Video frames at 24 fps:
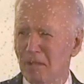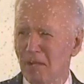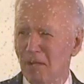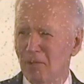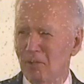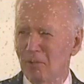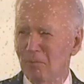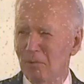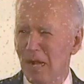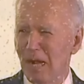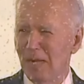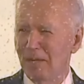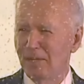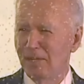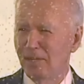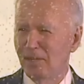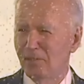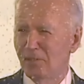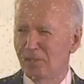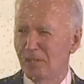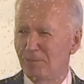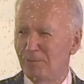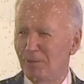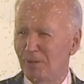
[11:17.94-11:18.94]
Under my
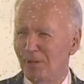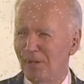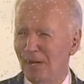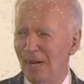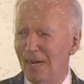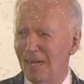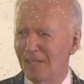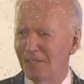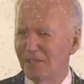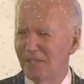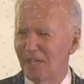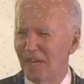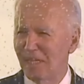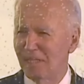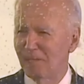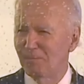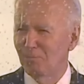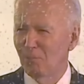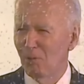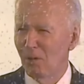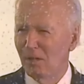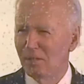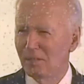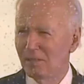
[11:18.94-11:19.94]
leadership in the United States,
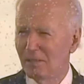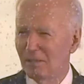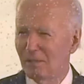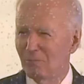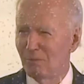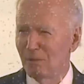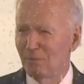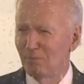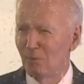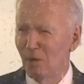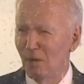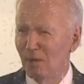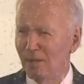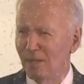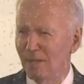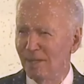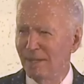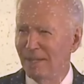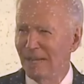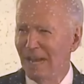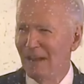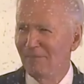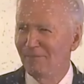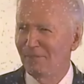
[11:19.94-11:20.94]
we brought
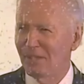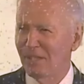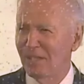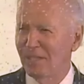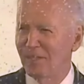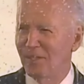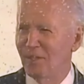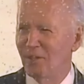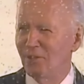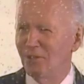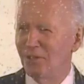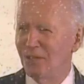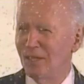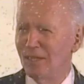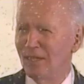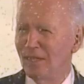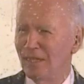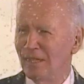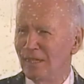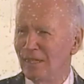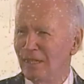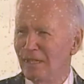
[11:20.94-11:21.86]
in the African Union